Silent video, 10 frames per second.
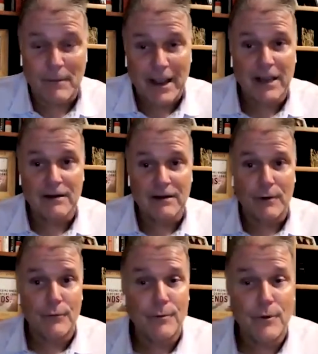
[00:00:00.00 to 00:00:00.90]
I had in my head
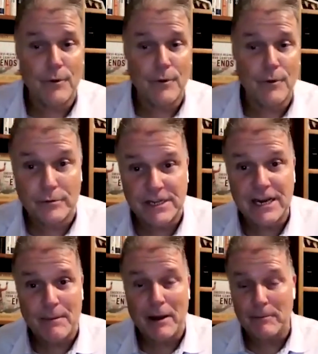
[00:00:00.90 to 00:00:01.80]
about what people were
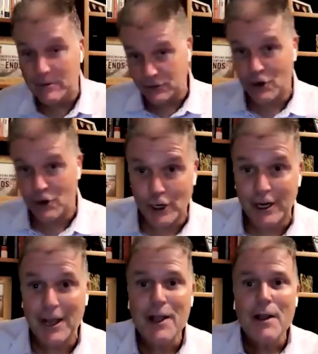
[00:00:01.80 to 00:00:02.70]
saying about me was all
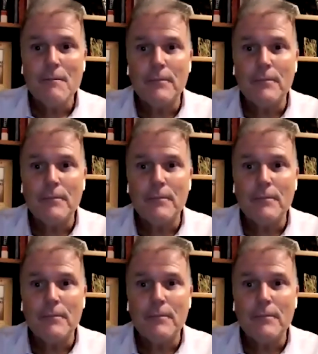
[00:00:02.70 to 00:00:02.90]
good,